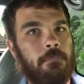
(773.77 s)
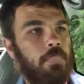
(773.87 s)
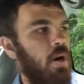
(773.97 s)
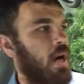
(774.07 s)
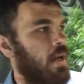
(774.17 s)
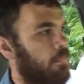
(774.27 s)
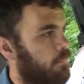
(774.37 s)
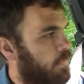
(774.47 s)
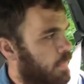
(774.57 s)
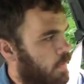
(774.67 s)
but
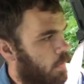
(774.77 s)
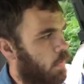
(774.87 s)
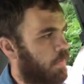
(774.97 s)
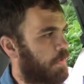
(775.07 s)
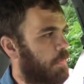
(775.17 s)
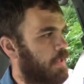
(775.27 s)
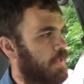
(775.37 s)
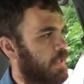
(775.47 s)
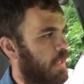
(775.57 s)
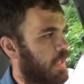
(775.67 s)

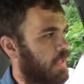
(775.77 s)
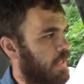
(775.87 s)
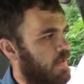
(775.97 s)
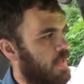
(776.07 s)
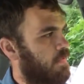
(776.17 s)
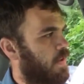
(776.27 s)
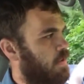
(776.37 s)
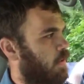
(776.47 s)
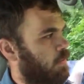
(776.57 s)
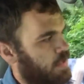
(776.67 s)
ultimately, like, if I
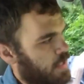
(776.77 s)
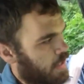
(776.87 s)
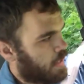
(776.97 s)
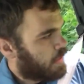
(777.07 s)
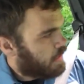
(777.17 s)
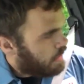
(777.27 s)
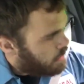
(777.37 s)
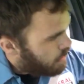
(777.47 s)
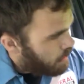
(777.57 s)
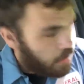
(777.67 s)
don't sell it,
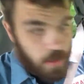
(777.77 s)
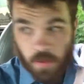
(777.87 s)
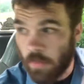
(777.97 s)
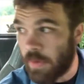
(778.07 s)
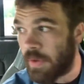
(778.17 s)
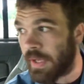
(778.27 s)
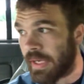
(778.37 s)
it's not the end of the world.